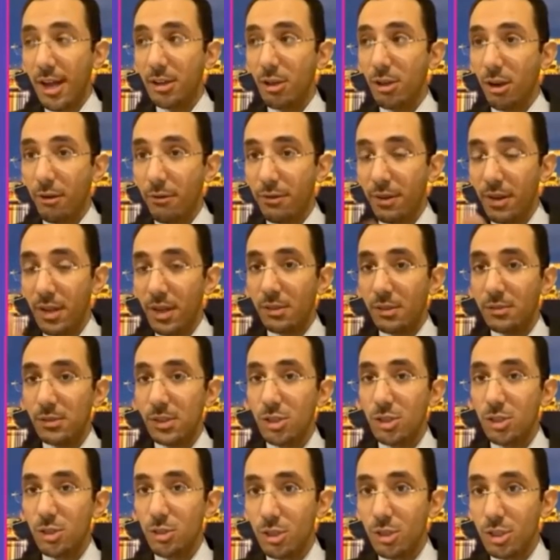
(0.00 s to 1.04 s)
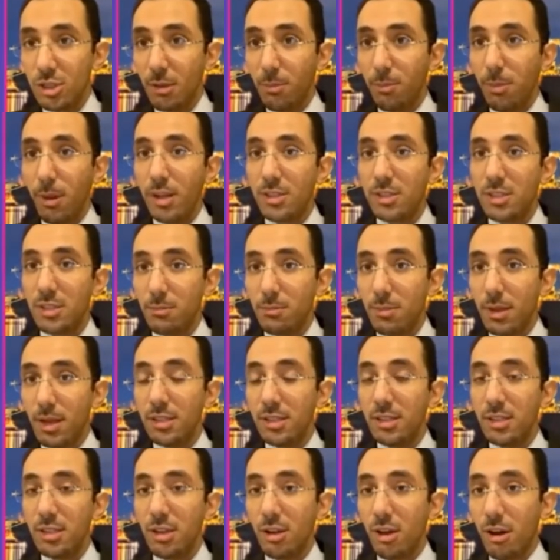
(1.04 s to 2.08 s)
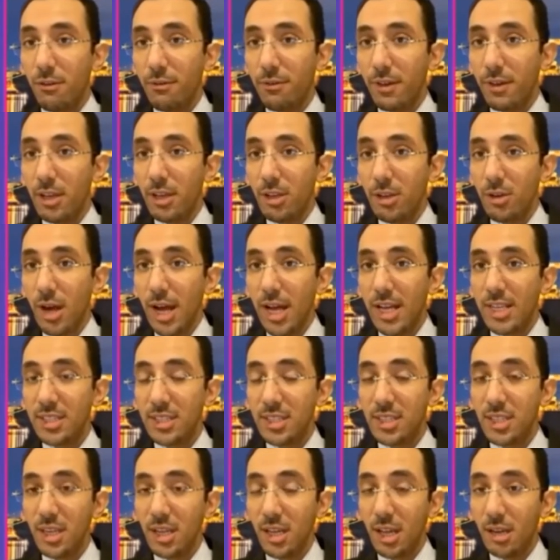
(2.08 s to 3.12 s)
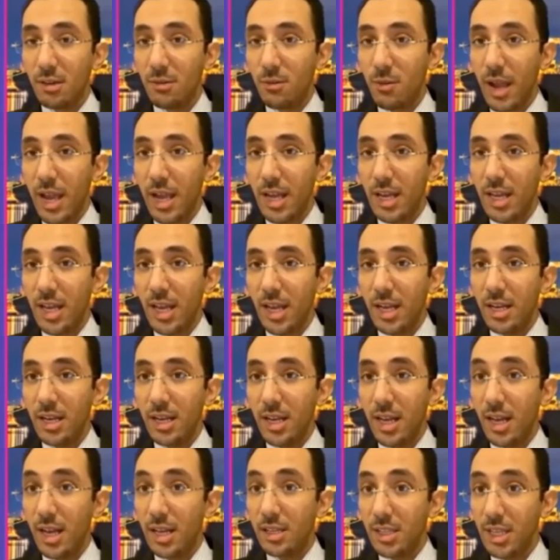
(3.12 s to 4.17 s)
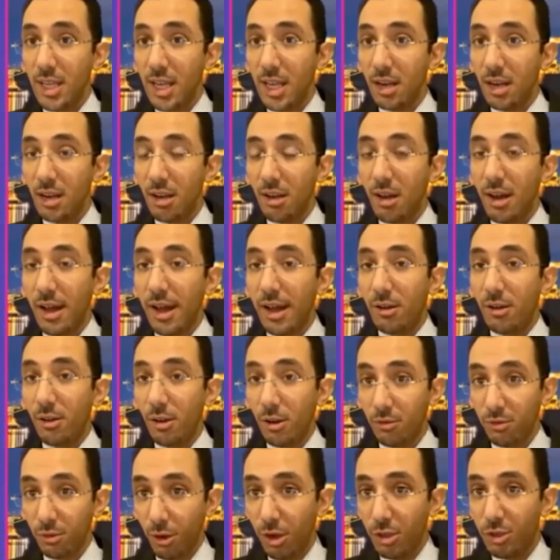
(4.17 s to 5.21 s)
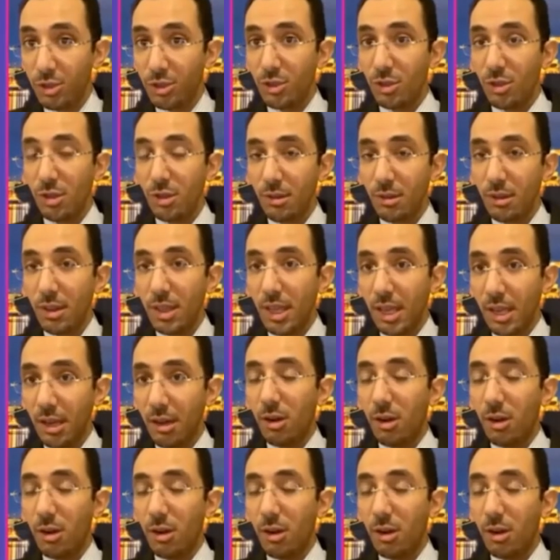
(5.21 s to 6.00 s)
of reduced the possibility of a U.S.-Iranian deal, also the